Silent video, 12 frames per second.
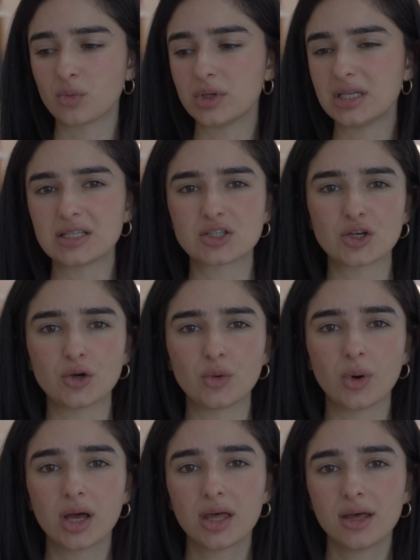we need
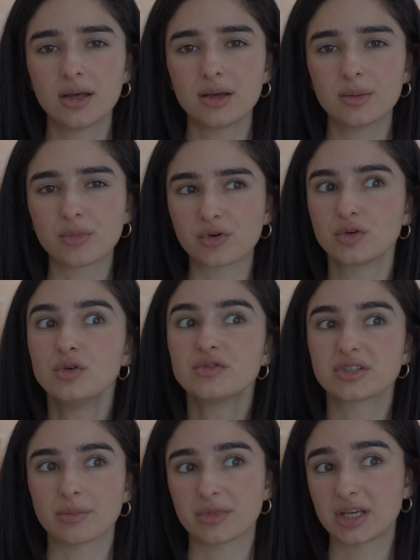to prove
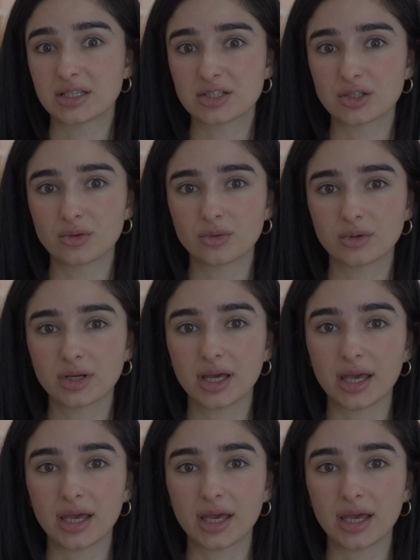something to.